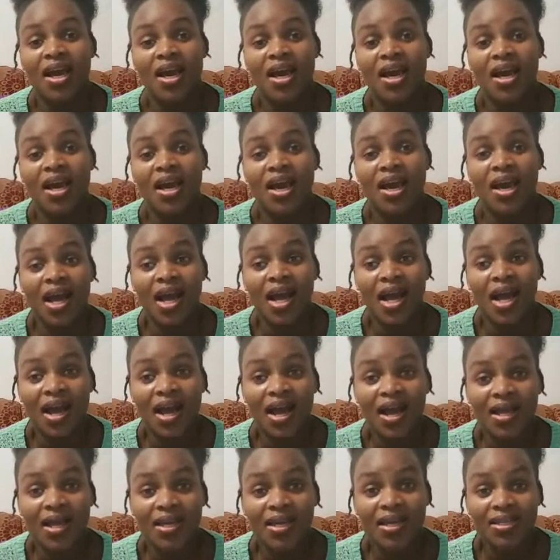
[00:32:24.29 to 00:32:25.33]

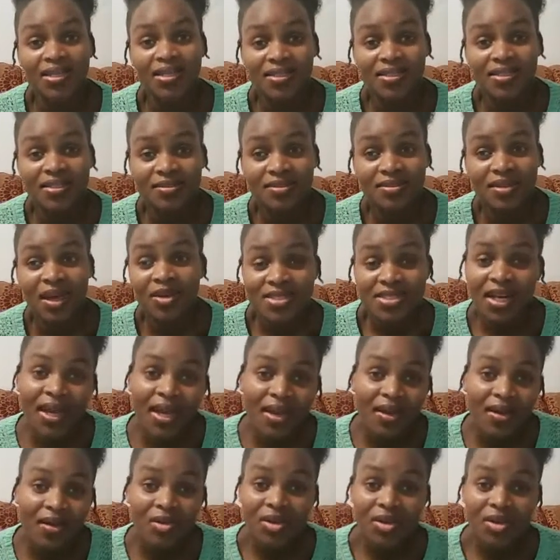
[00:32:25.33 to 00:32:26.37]
And I would say like,
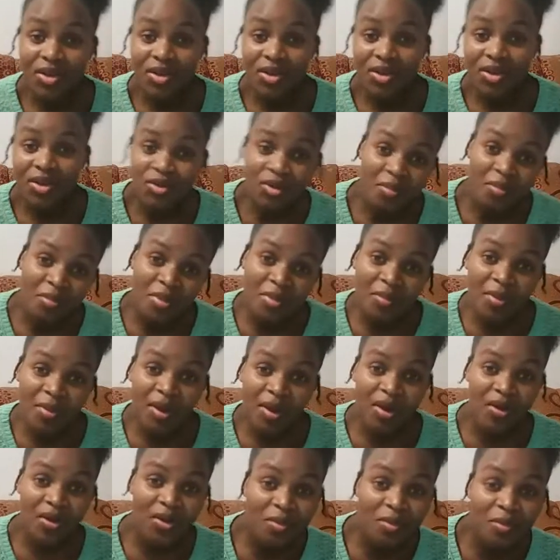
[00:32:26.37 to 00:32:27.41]
honey, rub me back, rub
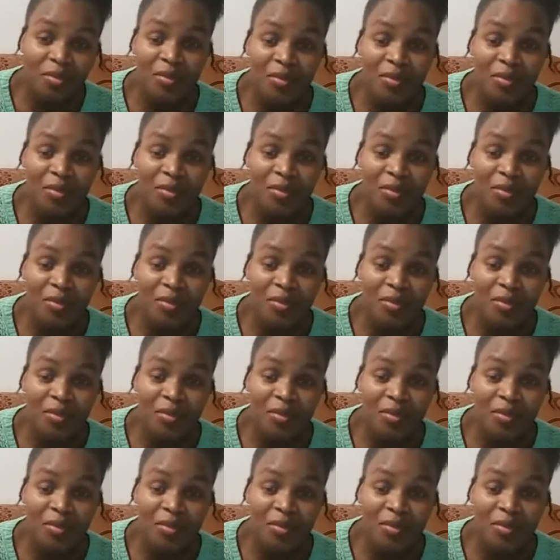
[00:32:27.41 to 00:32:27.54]
me back.